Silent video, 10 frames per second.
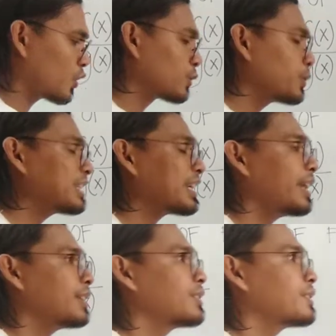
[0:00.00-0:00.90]
or we
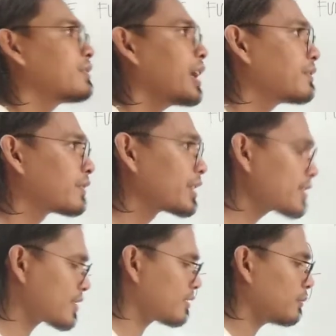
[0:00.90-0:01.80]
can divide
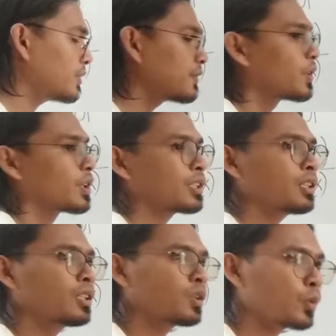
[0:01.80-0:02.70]
first
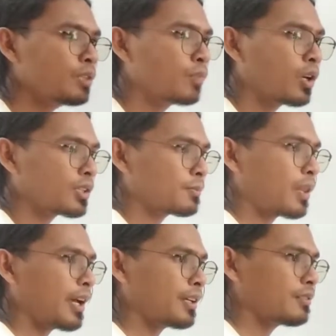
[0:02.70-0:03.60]
before we
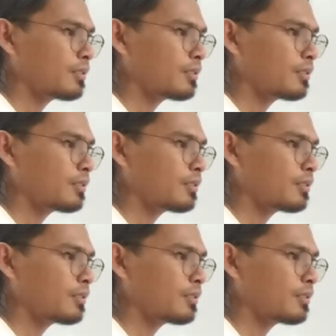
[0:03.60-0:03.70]
multiply.